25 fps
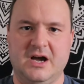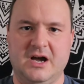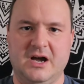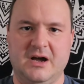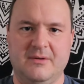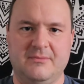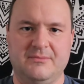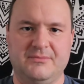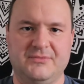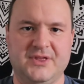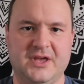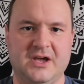
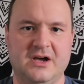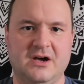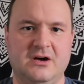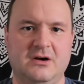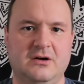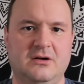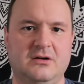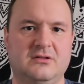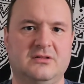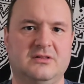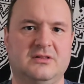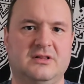Um,
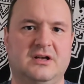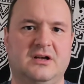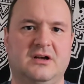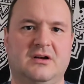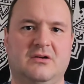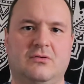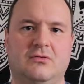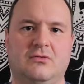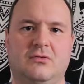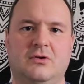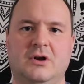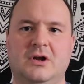they'll
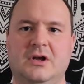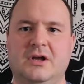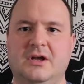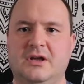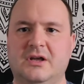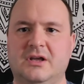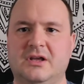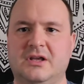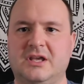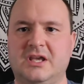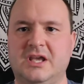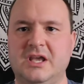uh,
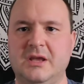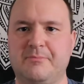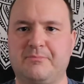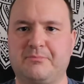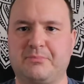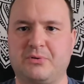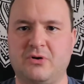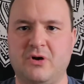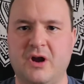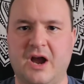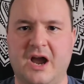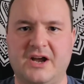
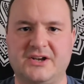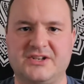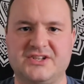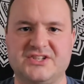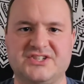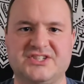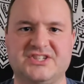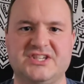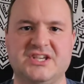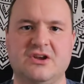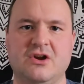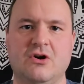keep
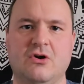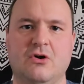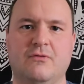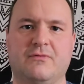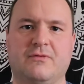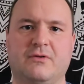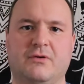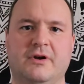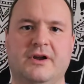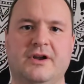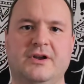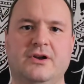practicing
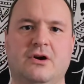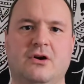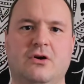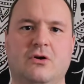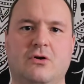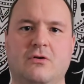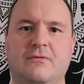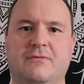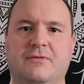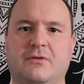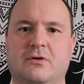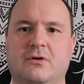over and
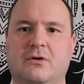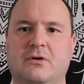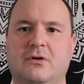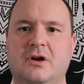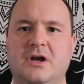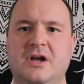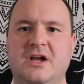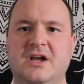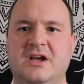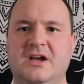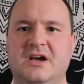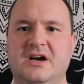
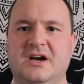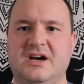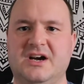over,